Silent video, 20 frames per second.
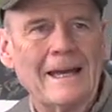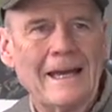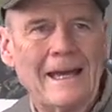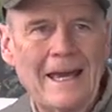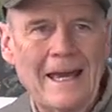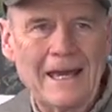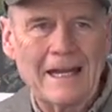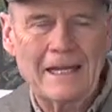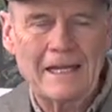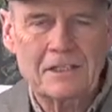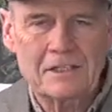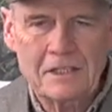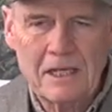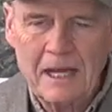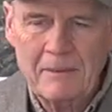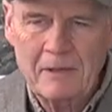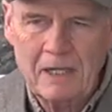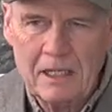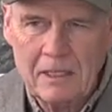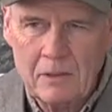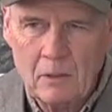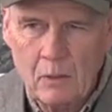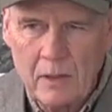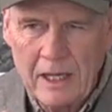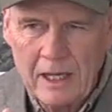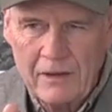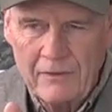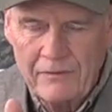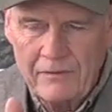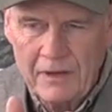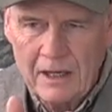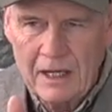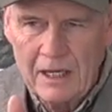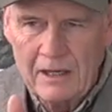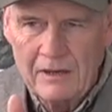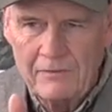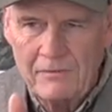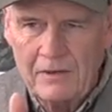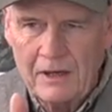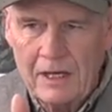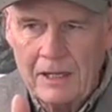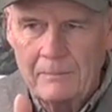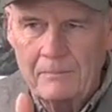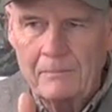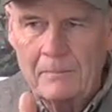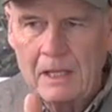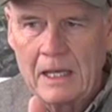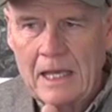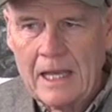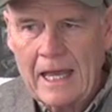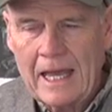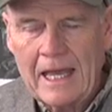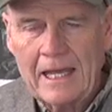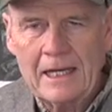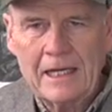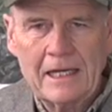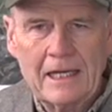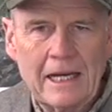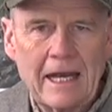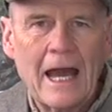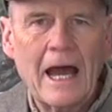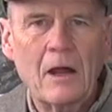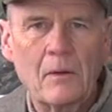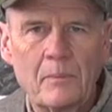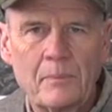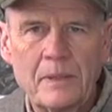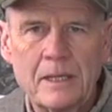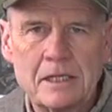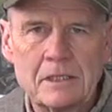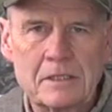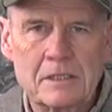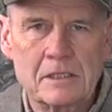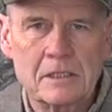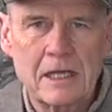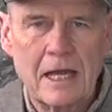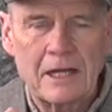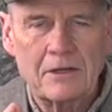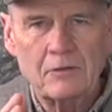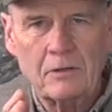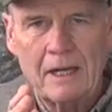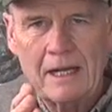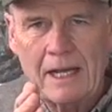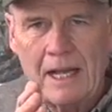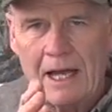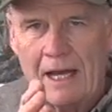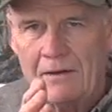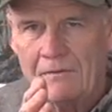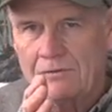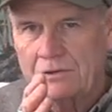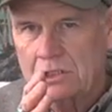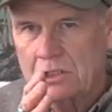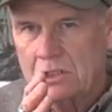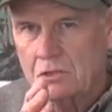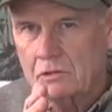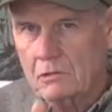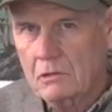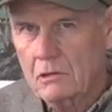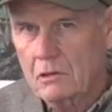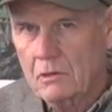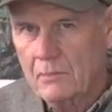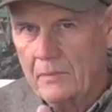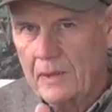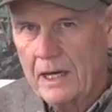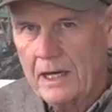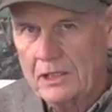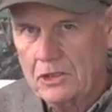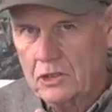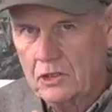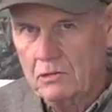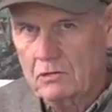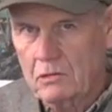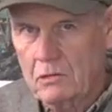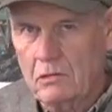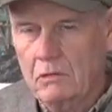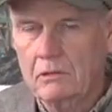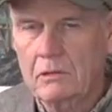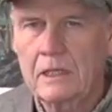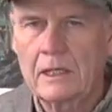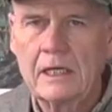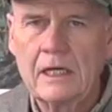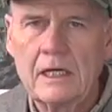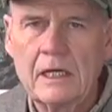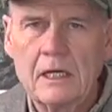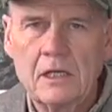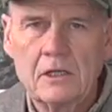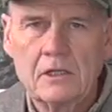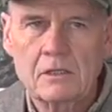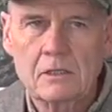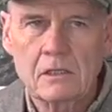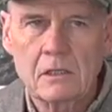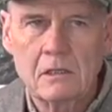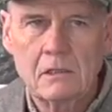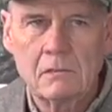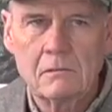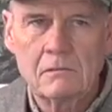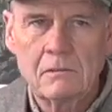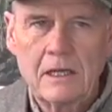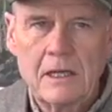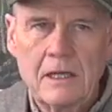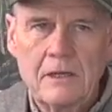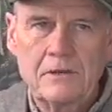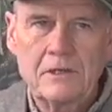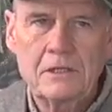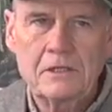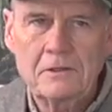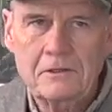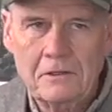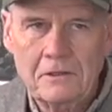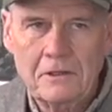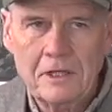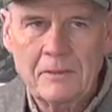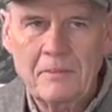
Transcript: edits, I mean in the way of, of um, editing out pieces. I try to have stroke by stroke. So these thirty